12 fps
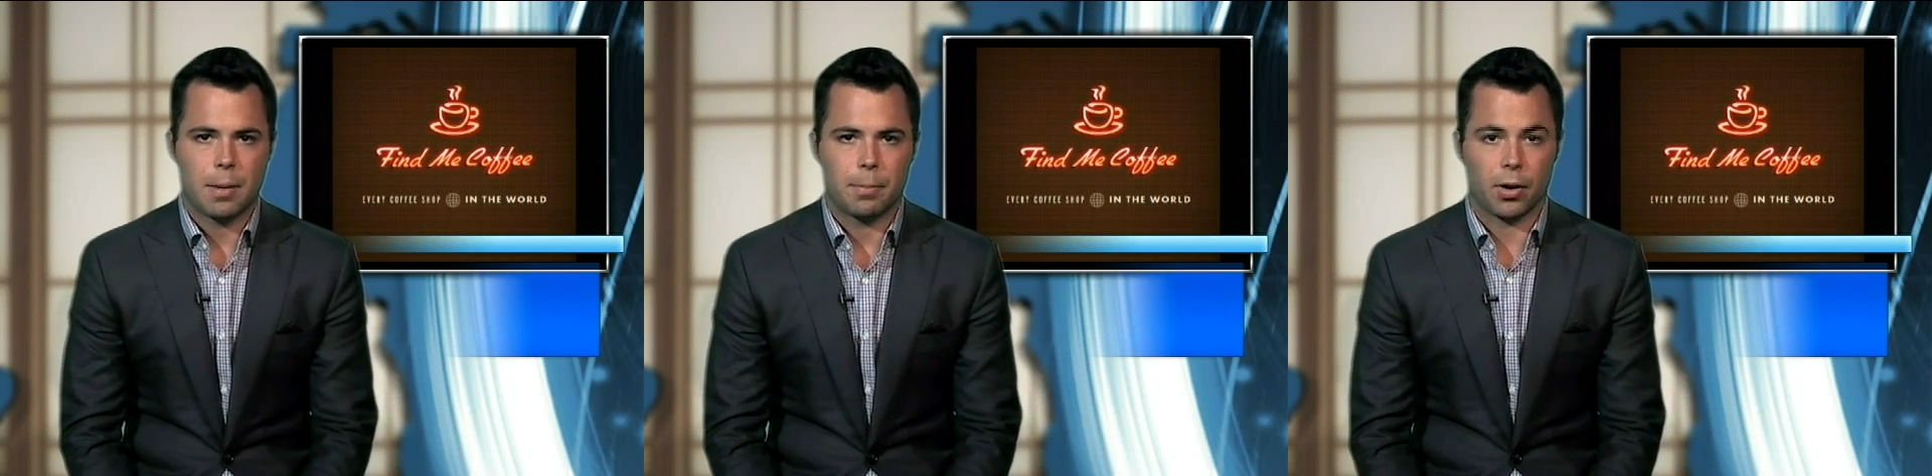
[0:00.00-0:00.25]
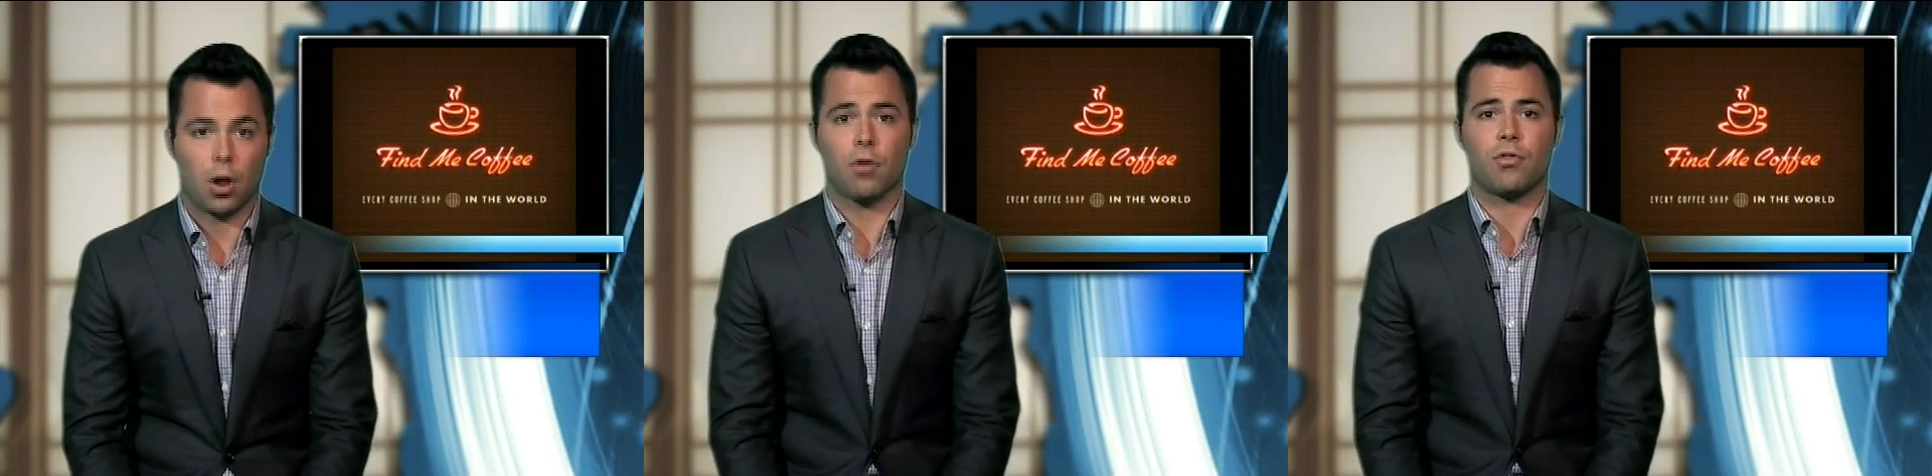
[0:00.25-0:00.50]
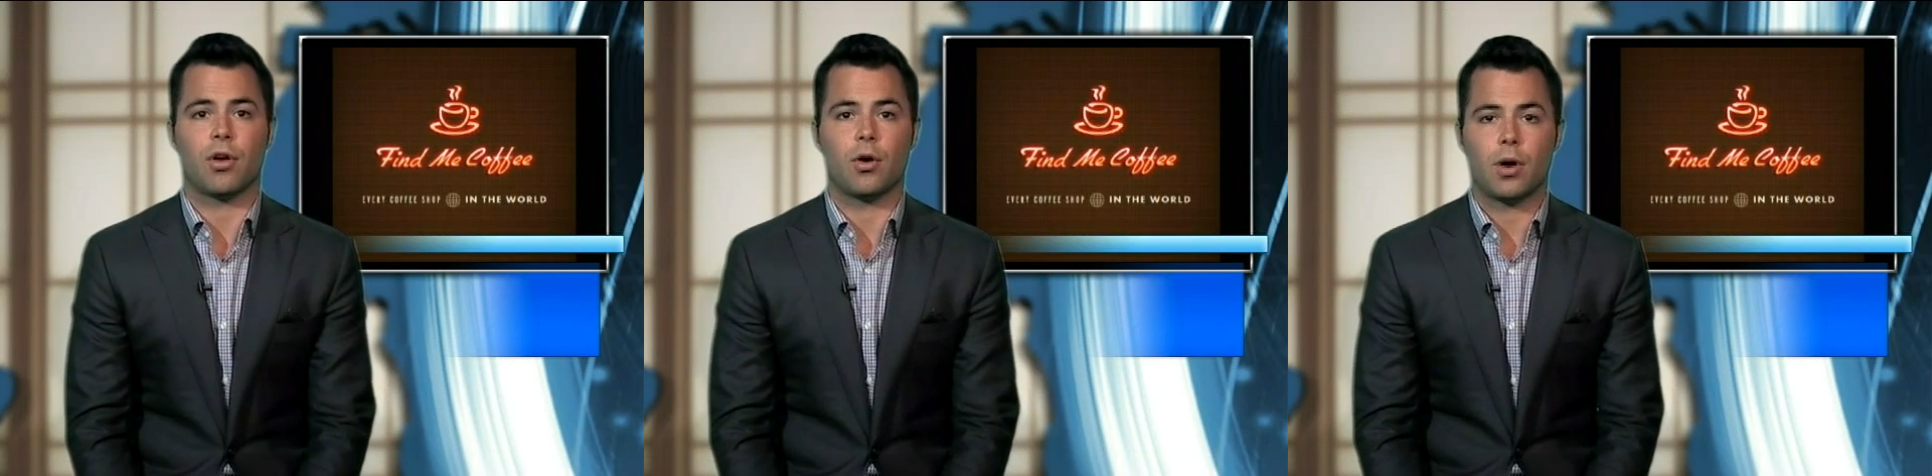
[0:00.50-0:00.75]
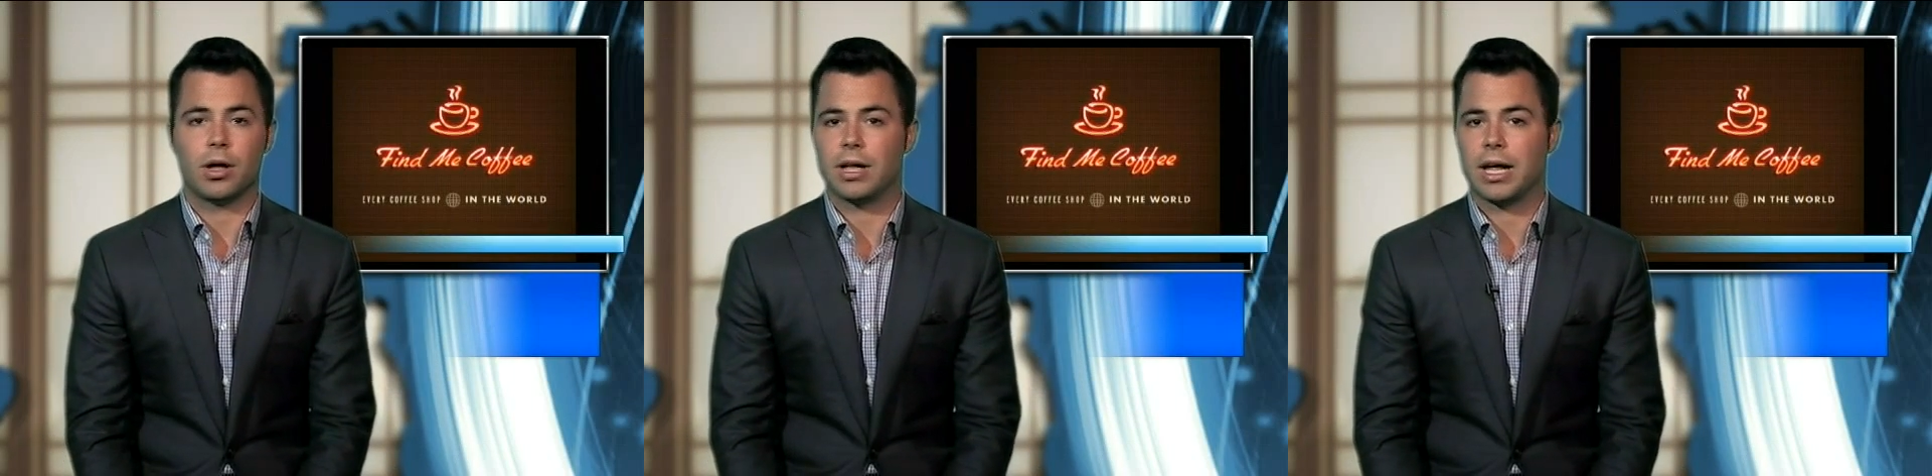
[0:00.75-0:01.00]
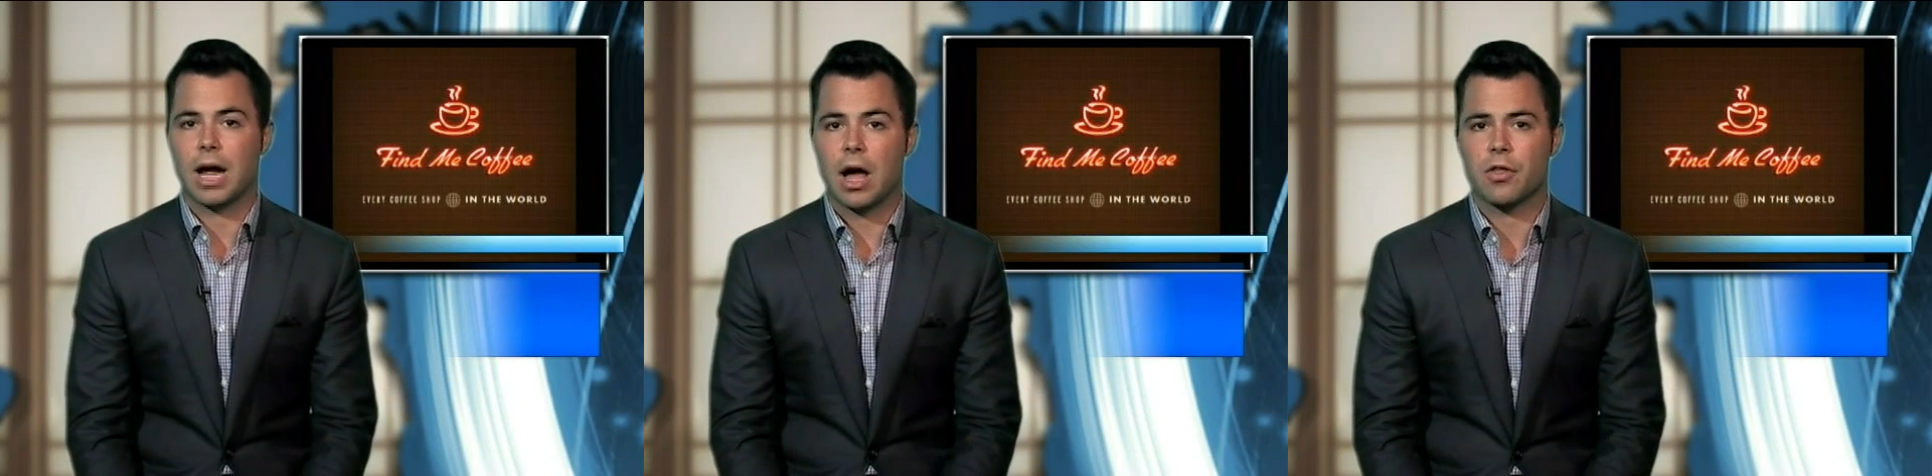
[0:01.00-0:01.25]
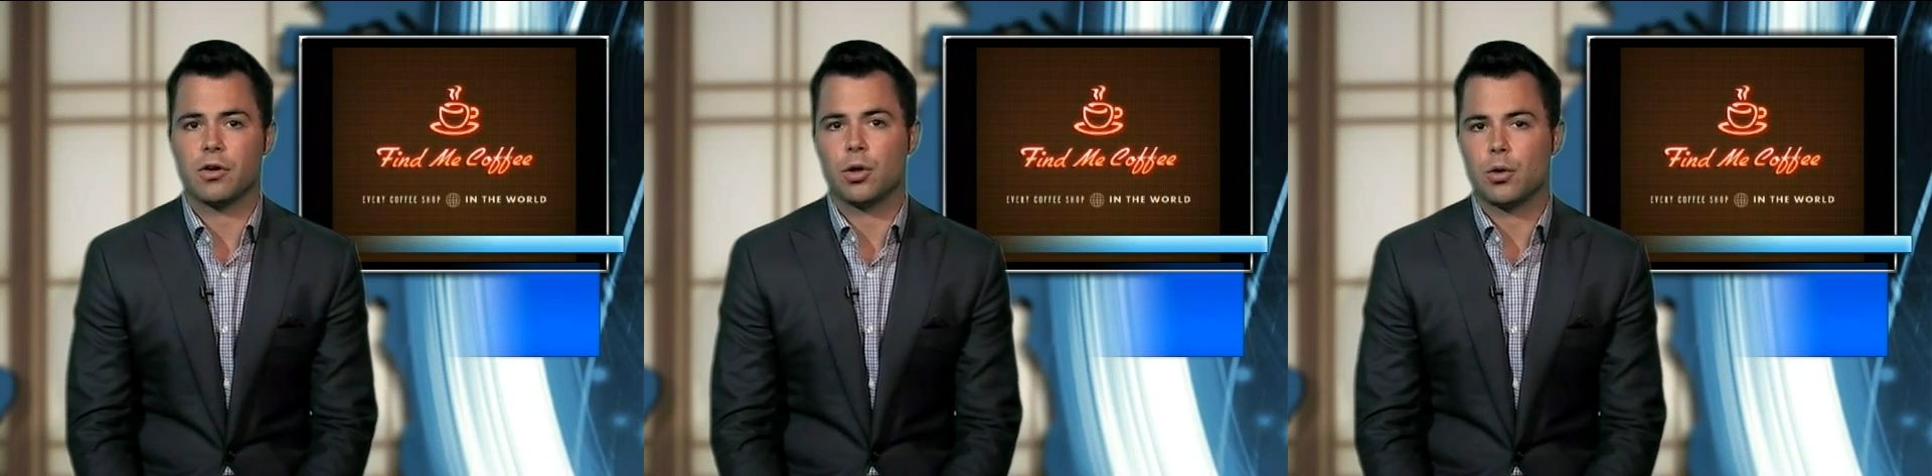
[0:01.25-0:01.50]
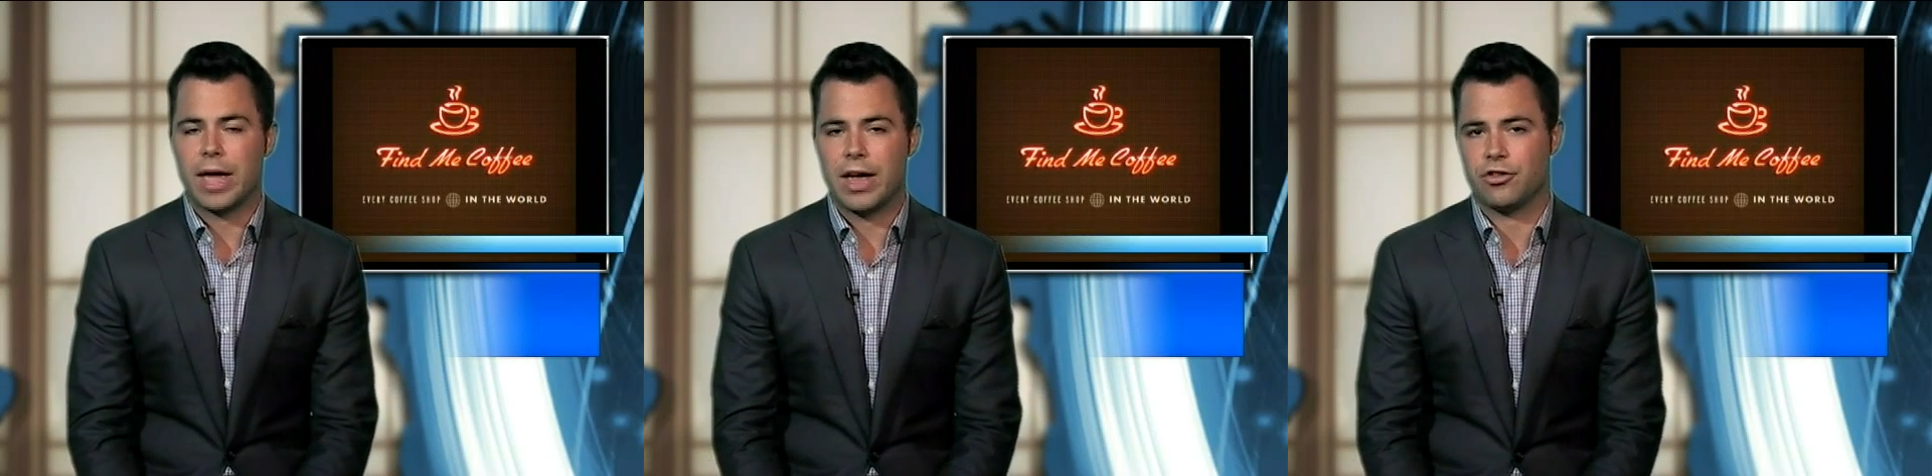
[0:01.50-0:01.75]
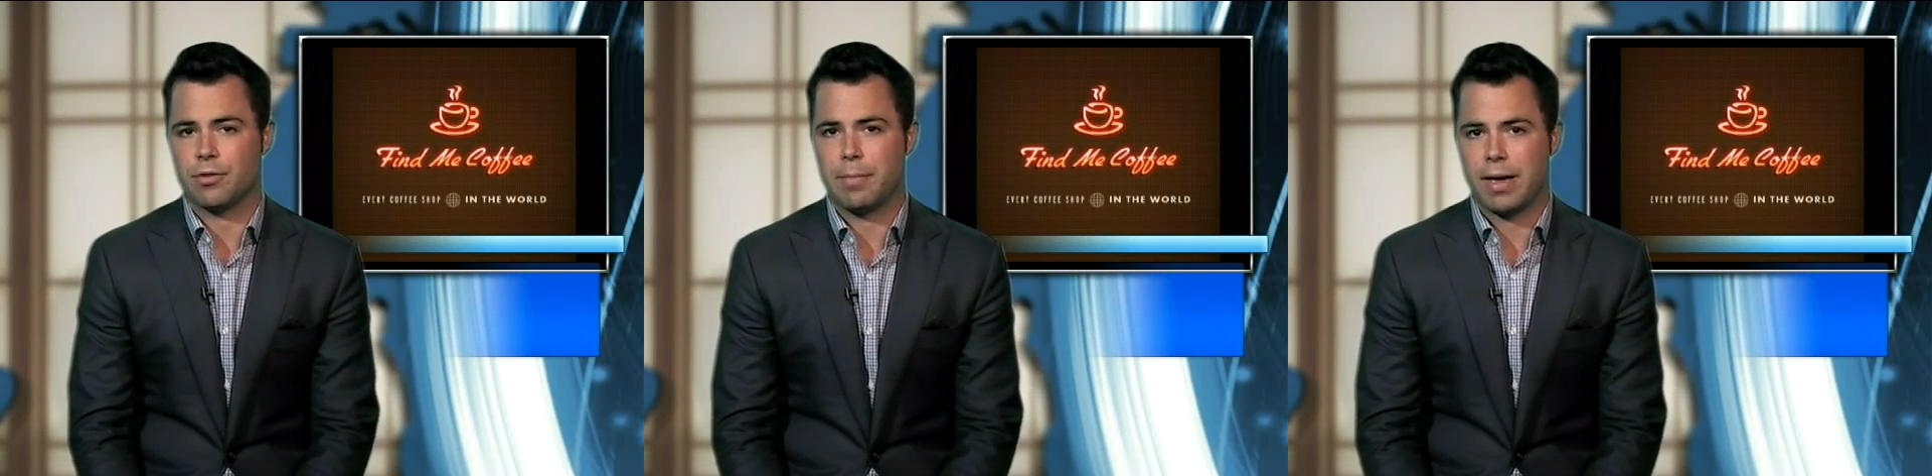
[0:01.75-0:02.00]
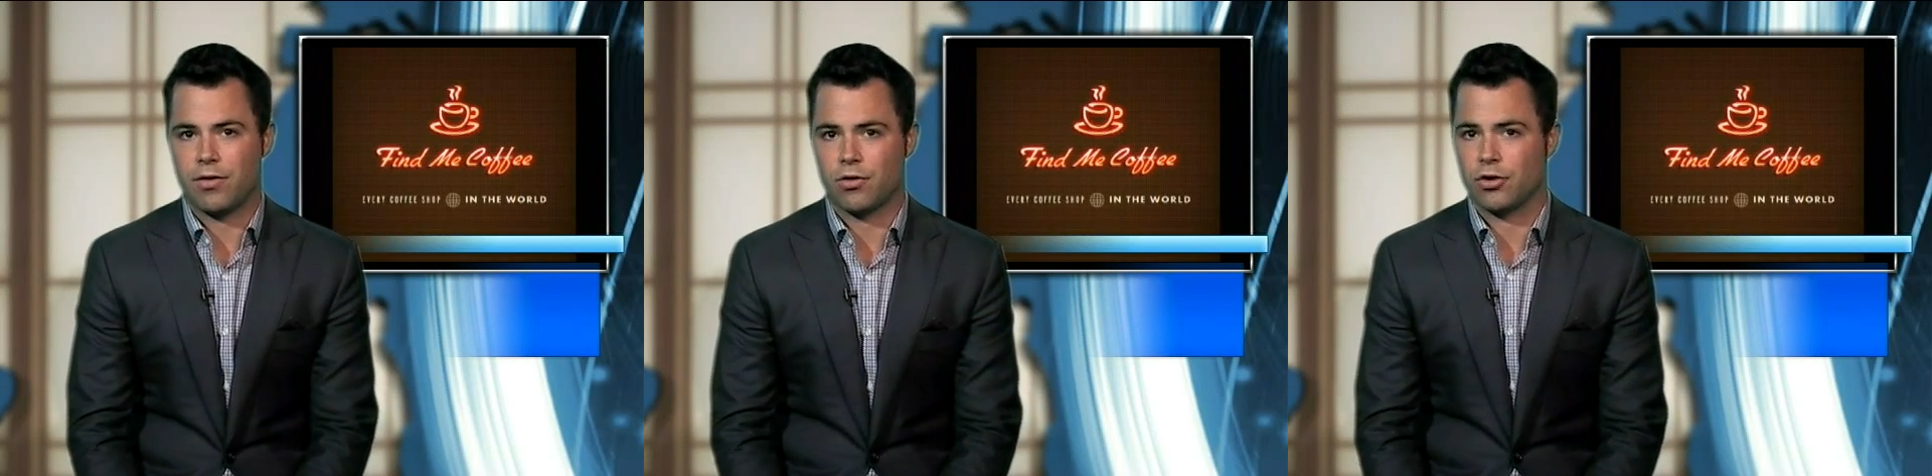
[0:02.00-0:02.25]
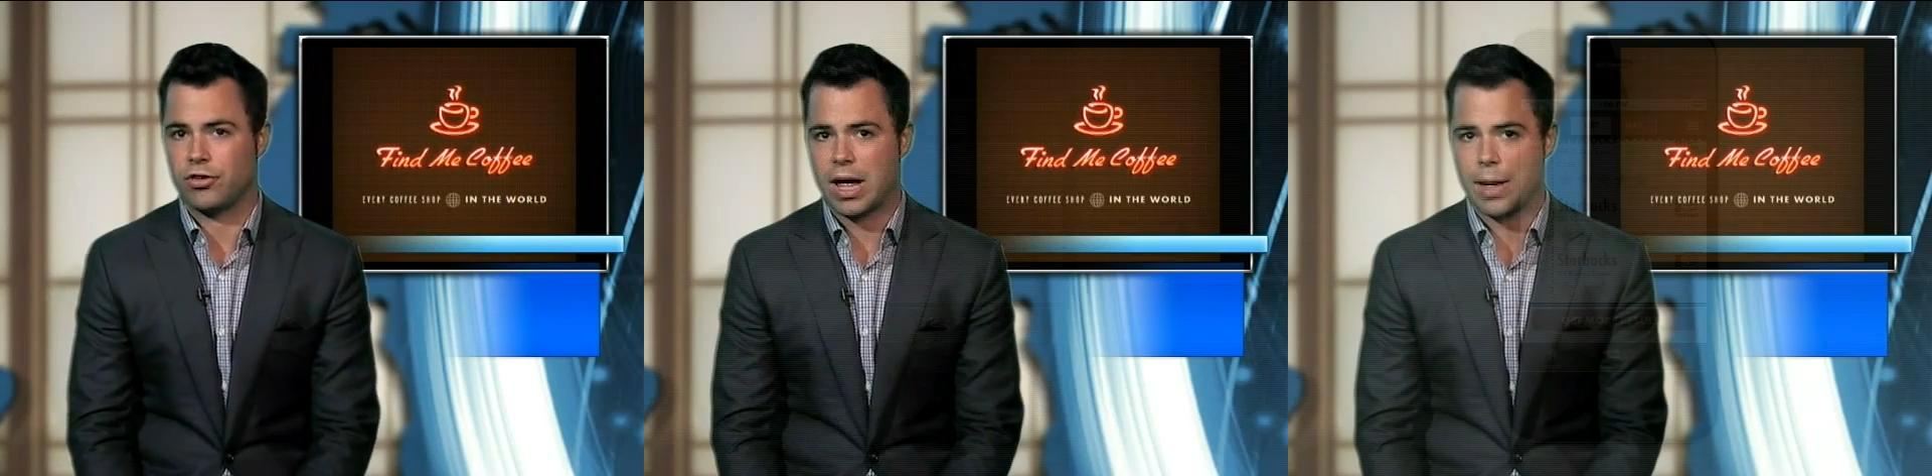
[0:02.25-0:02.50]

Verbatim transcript: But also, unlike other location-based search